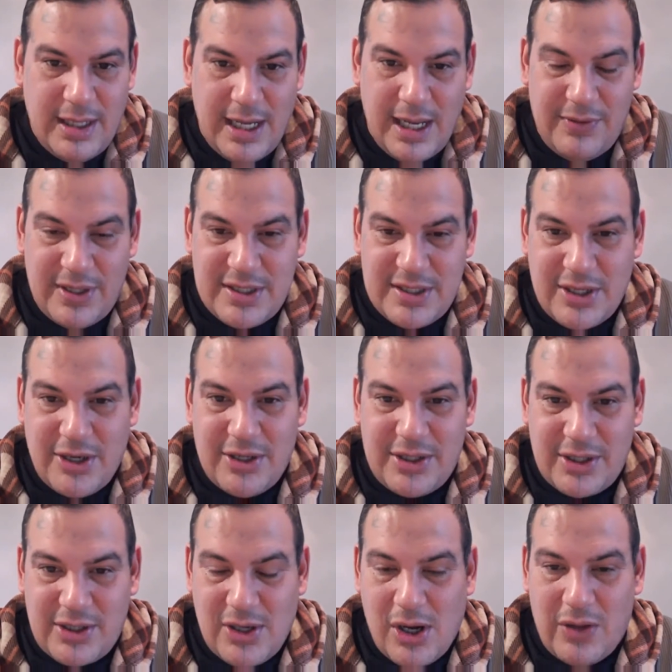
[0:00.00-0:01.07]
And they started to
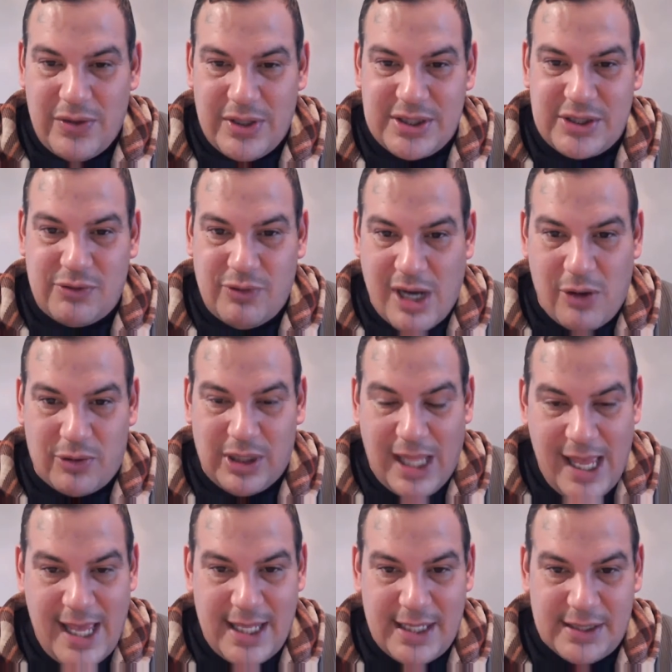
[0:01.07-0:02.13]
call this Crown
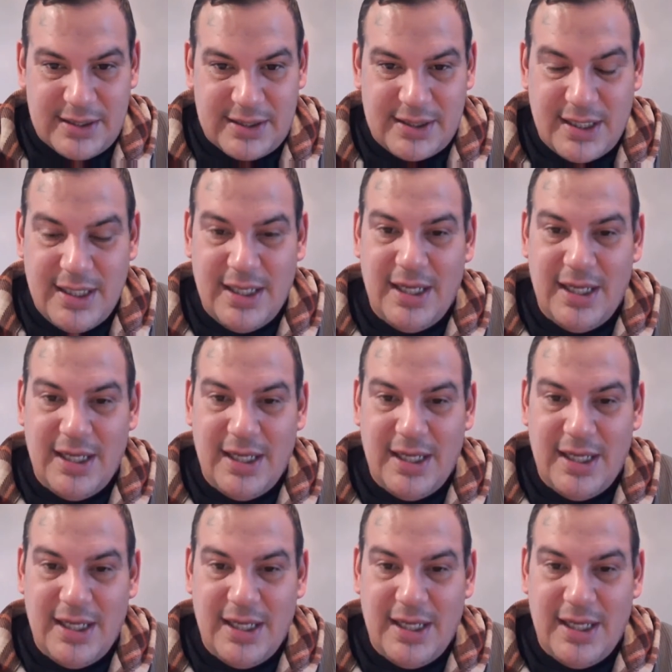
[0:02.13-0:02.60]
Lands,